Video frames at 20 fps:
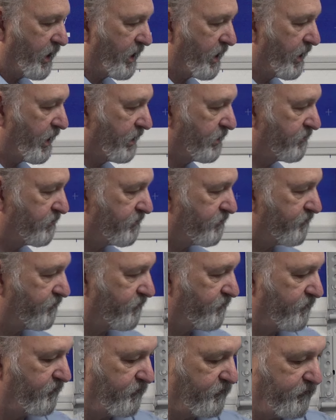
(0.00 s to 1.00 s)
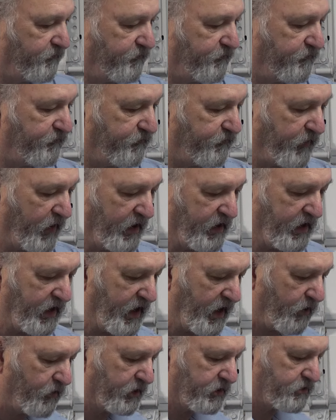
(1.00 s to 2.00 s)
And funny
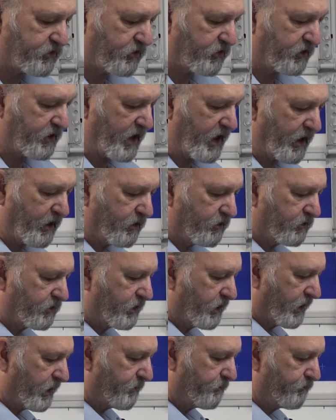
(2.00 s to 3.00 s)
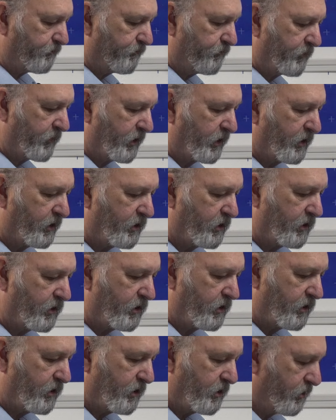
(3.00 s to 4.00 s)
how it turned out.
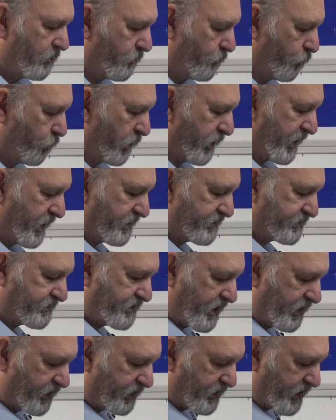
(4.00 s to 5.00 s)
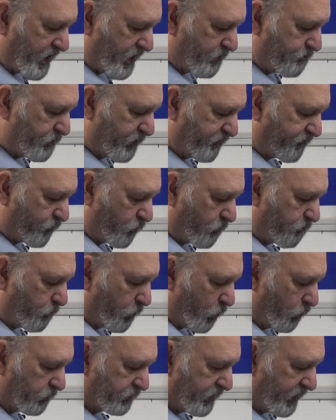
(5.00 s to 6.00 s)
When I set it down before
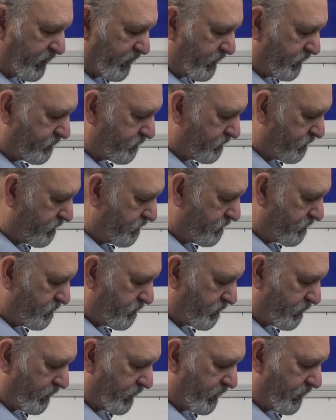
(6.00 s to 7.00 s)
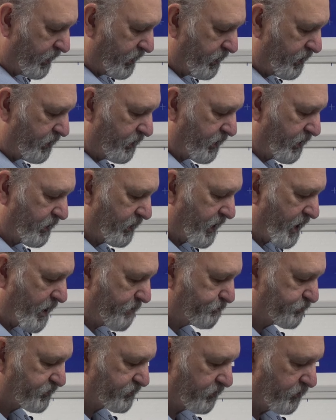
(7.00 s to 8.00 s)
bolting it, it
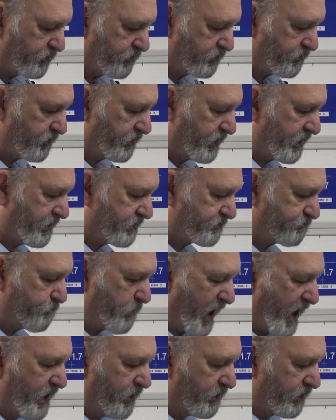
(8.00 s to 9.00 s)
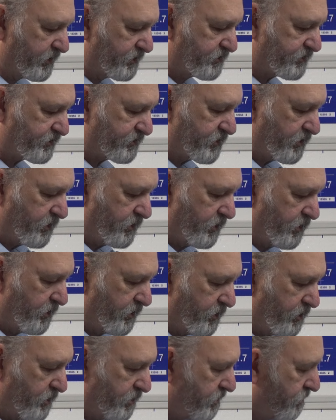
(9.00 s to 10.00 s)
absolutely is balanced,
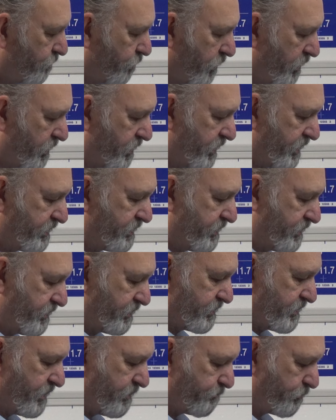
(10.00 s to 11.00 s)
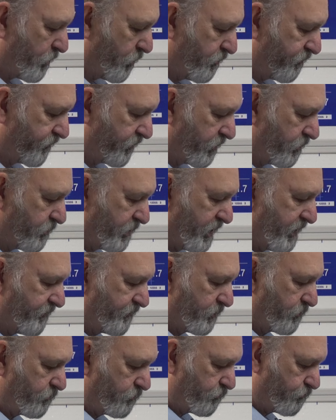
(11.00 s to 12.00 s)
where it didn't tip over
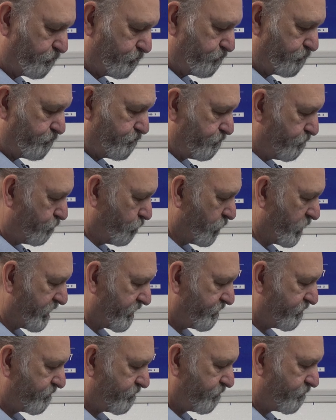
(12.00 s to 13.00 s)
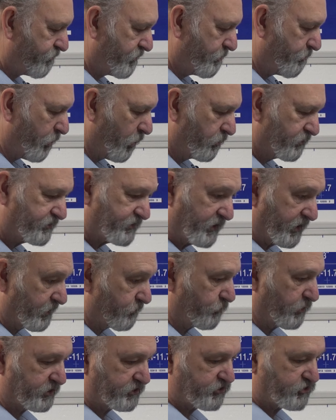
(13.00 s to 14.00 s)
even with the bolts in it,
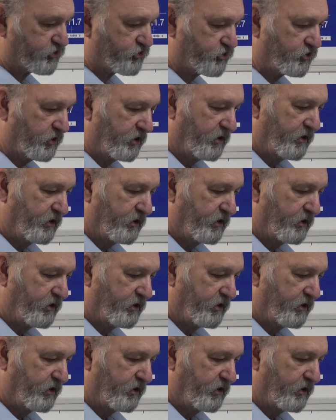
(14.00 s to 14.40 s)
which